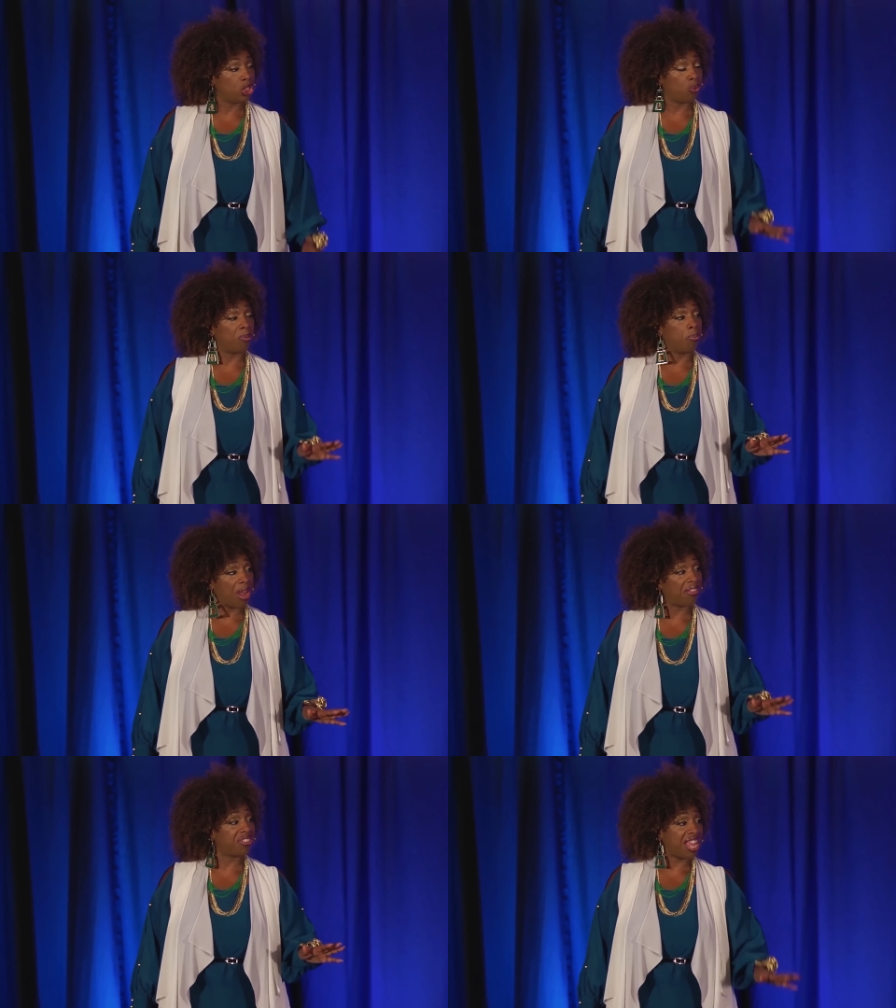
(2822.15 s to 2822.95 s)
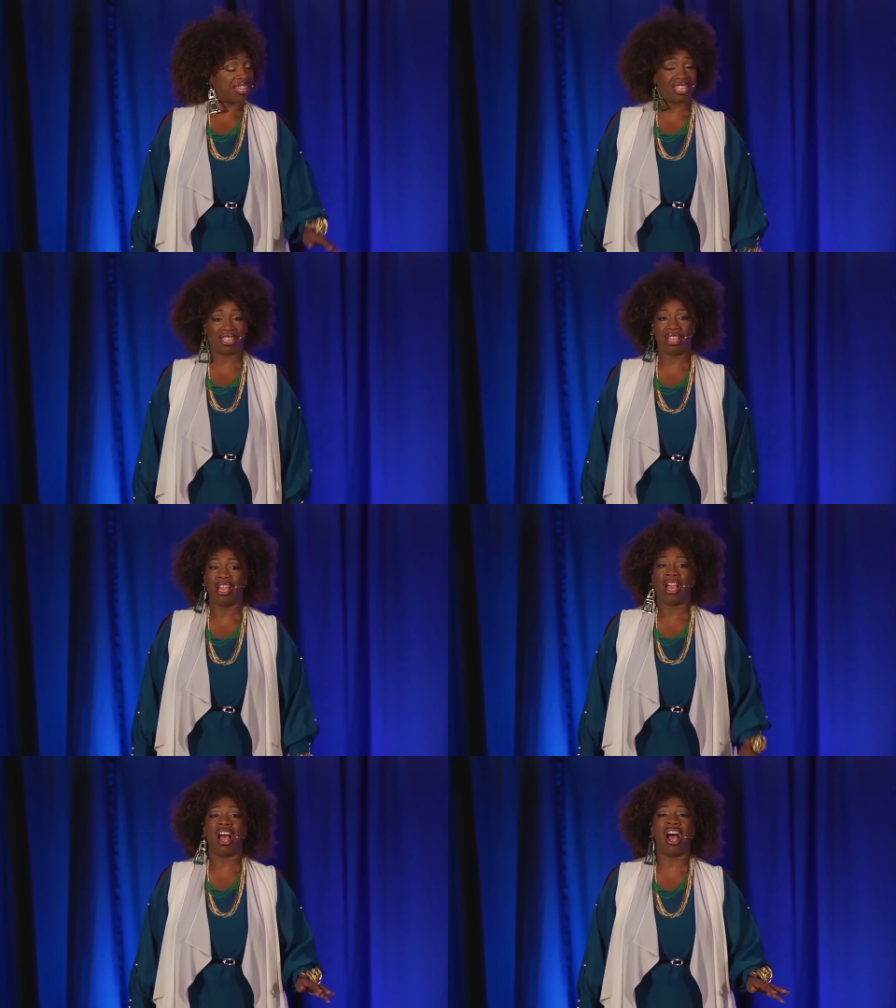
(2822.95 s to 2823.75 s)
to a breathtaking,
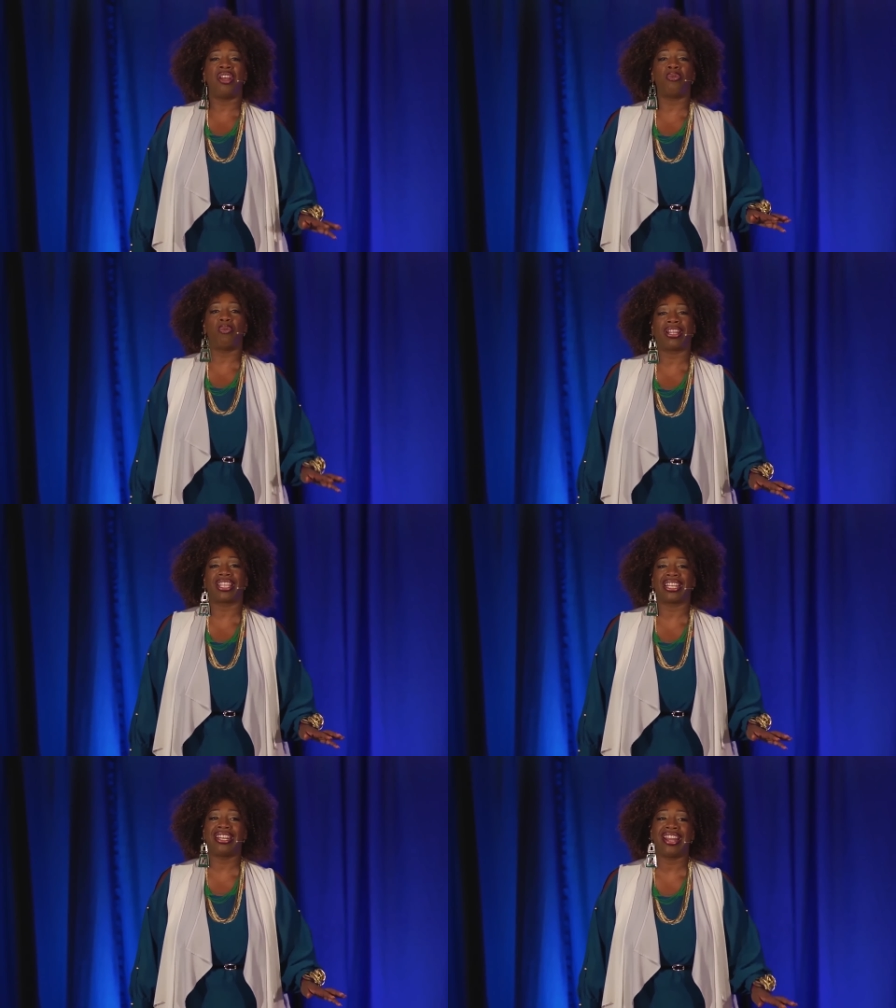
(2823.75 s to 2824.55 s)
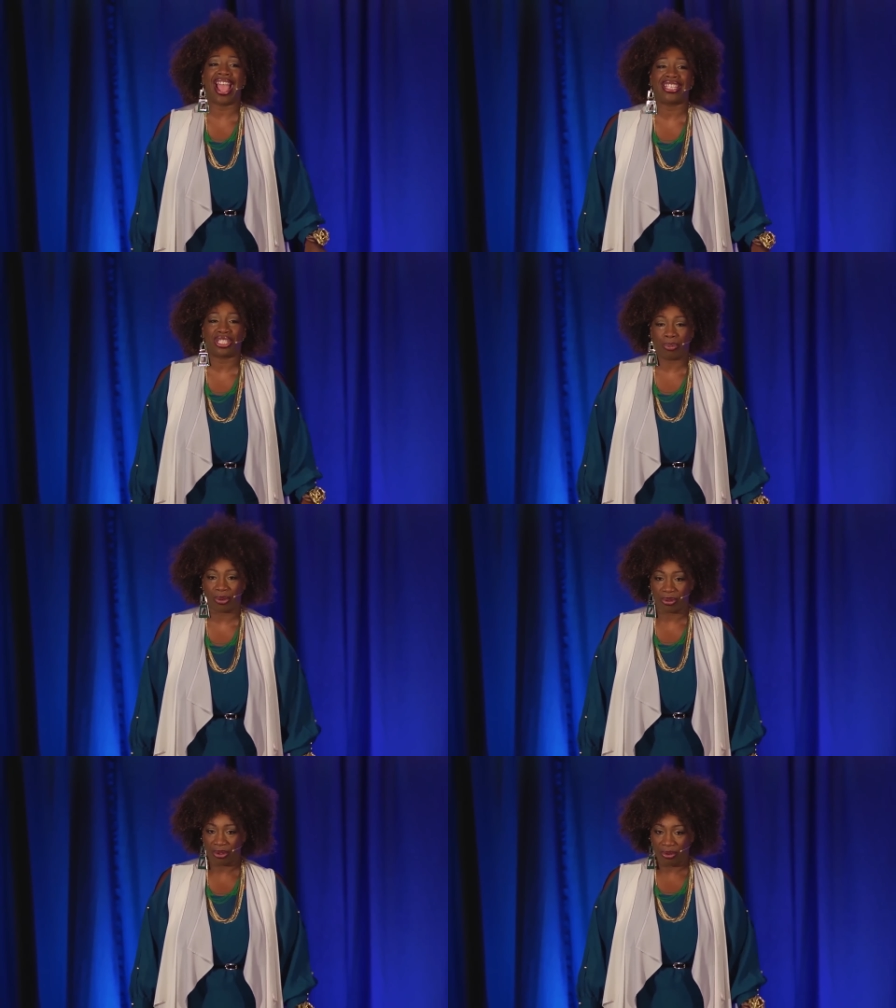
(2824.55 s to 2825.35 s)

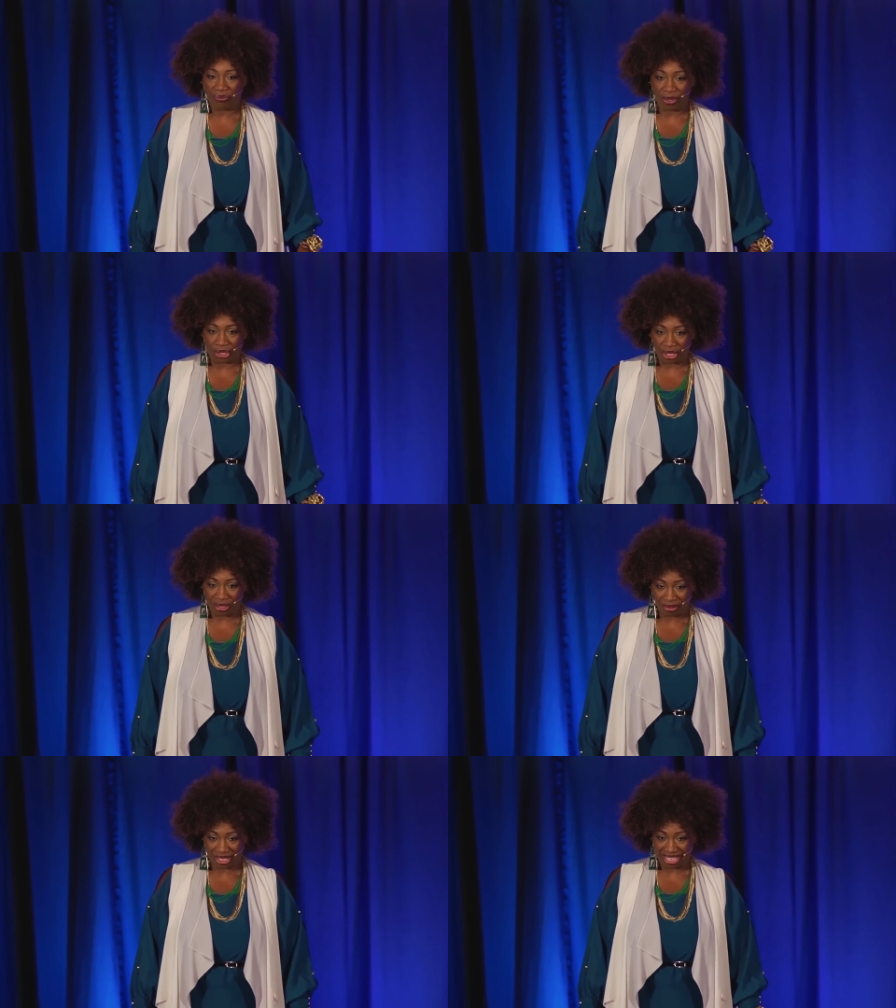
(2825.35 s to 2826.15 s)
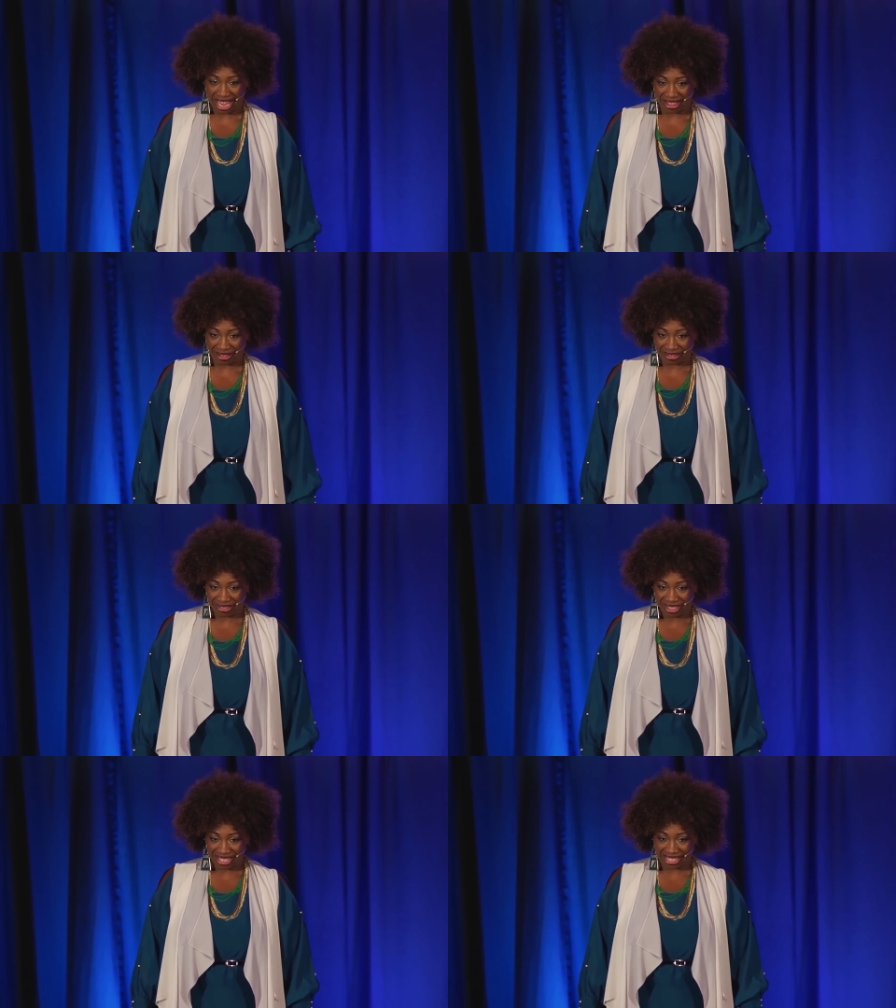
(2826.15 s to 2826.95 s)
unrecognizable future together.
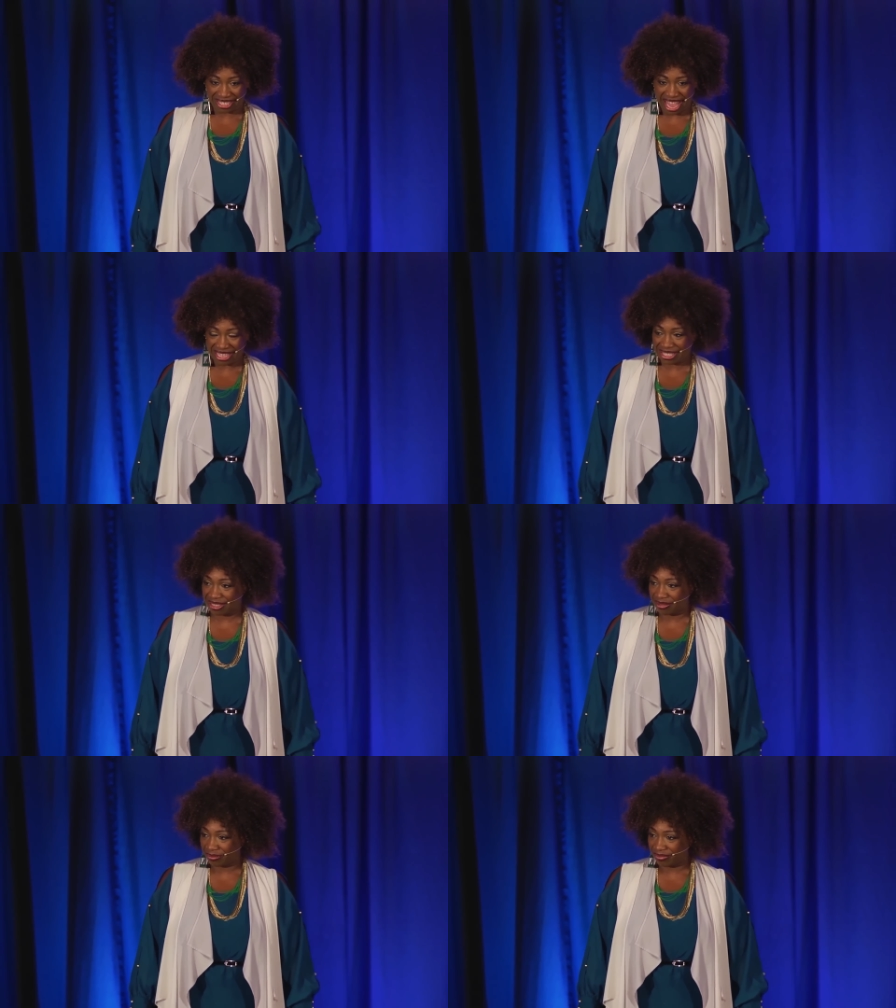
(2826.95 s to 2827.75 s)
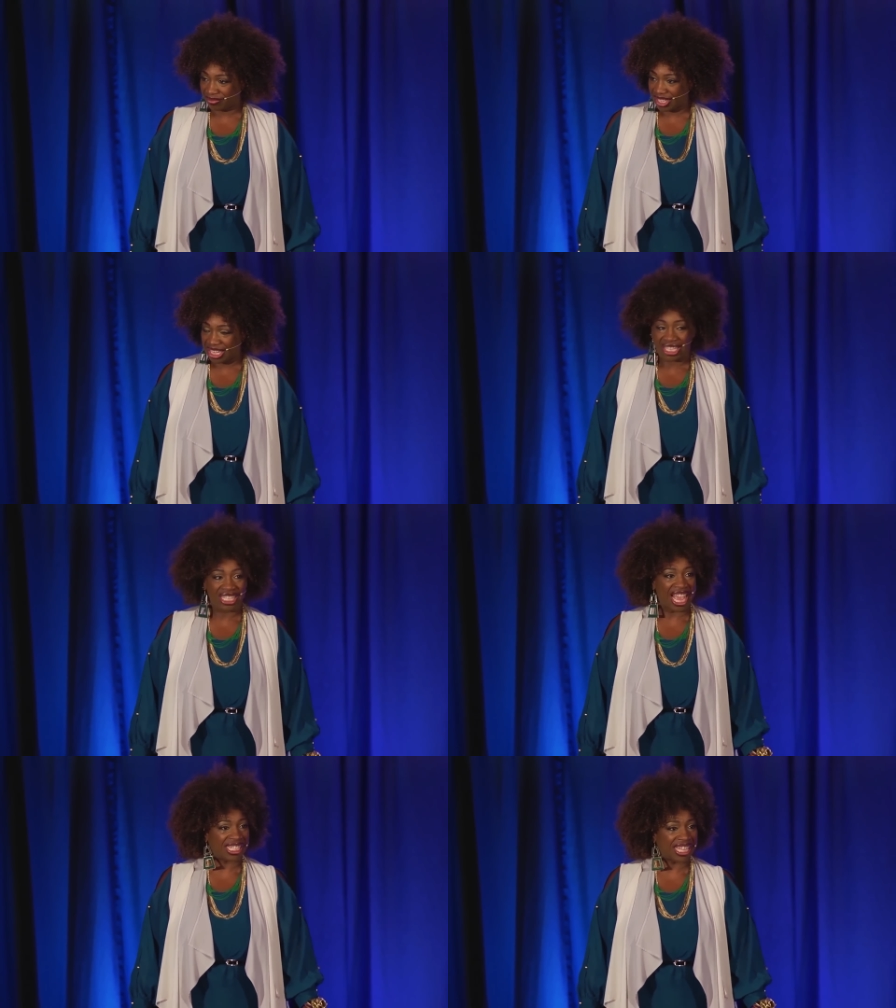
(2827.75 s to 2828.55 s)
Yes, yes? Yes, yes?
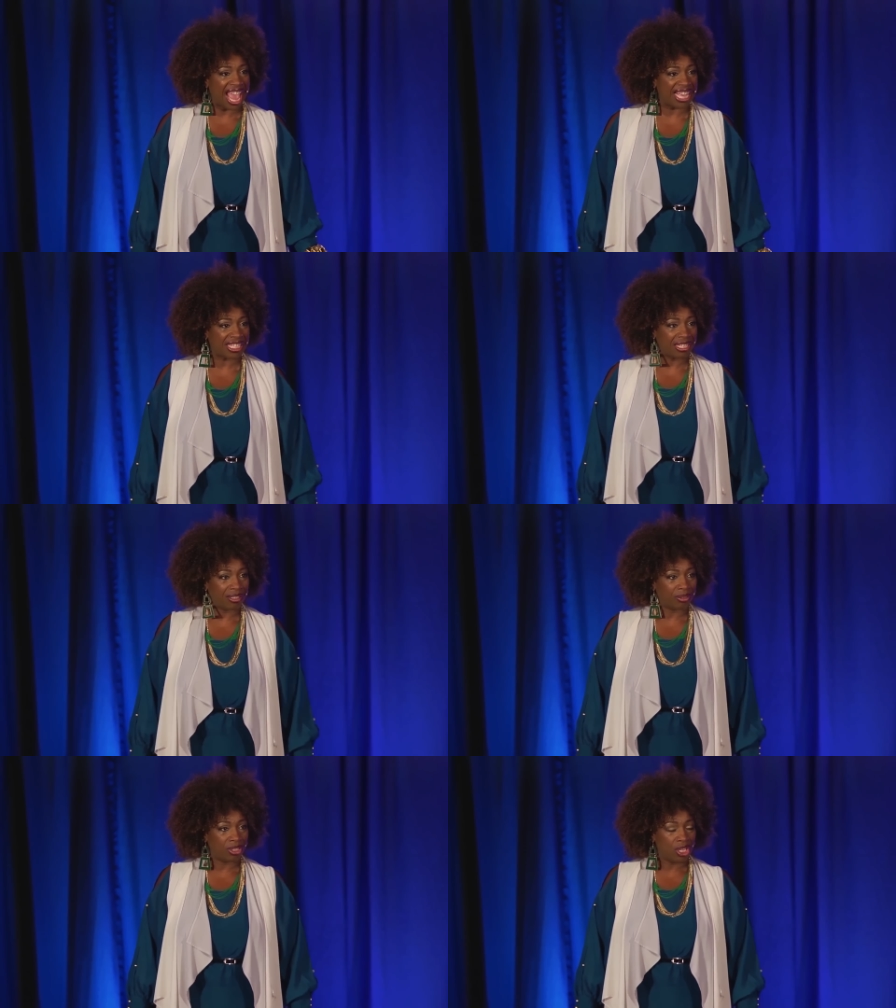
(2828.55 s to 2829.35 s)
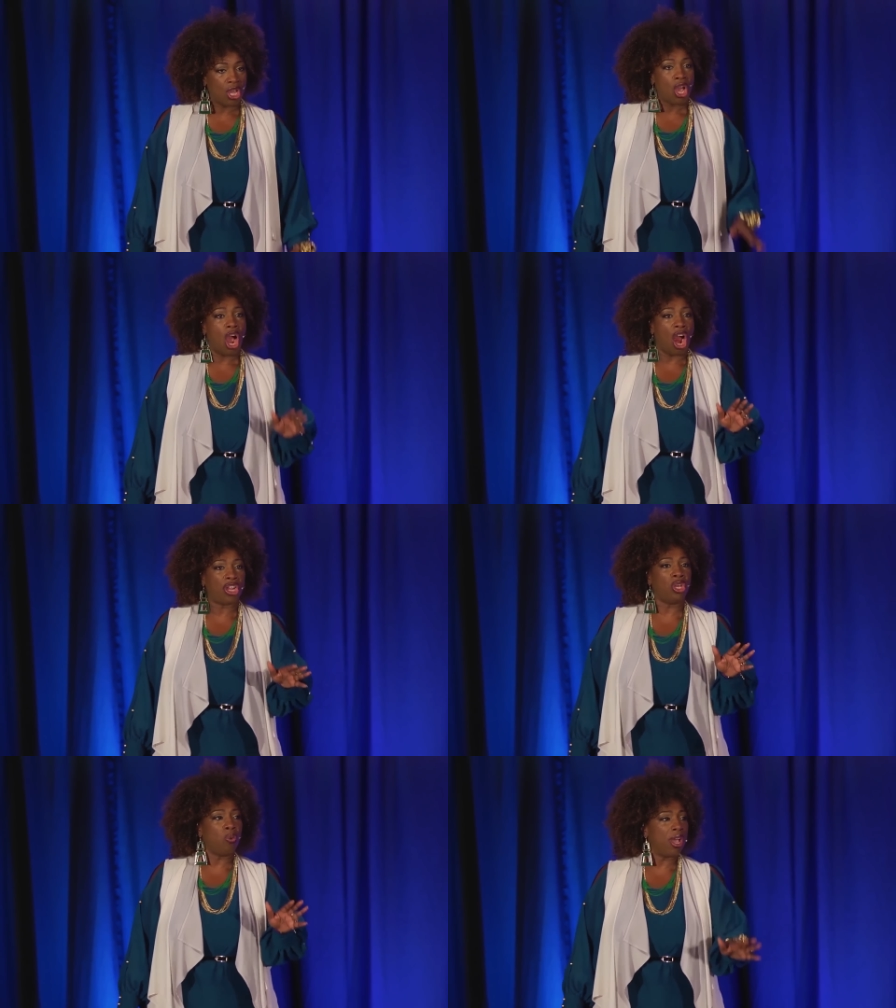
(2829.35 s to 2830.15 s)
Yes, yes? Yes, yes?
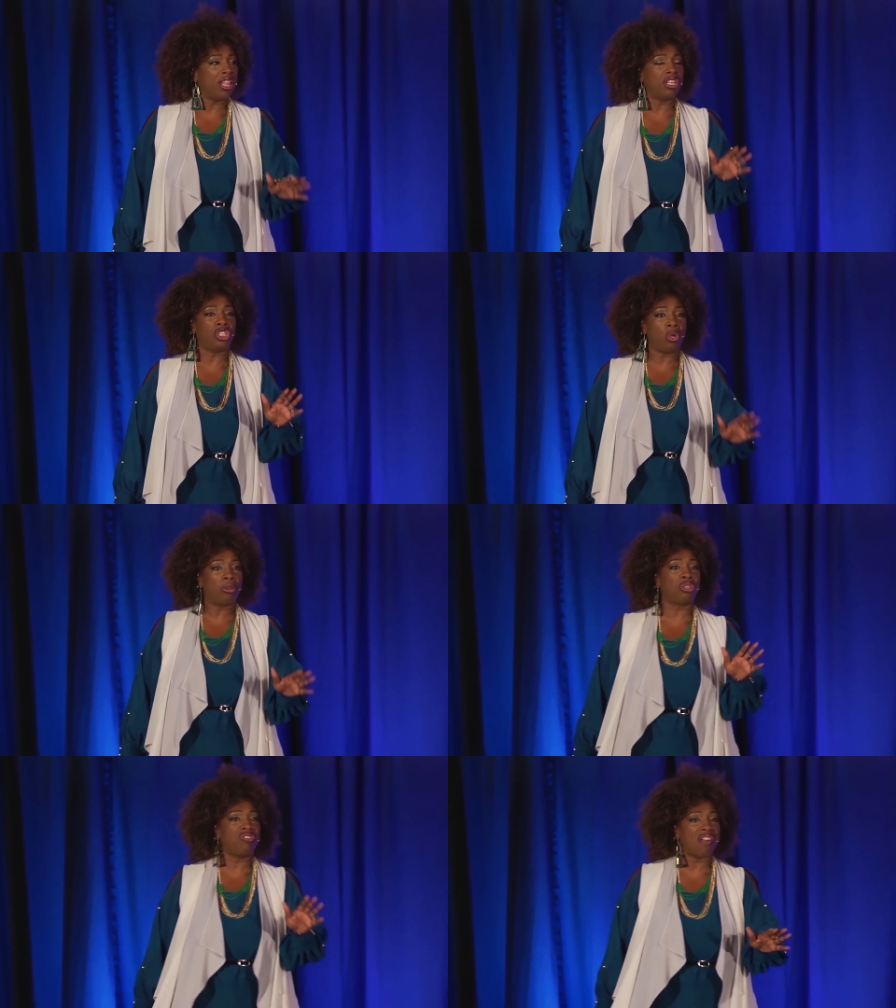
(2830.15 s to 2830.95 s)
Are you willing to do what you've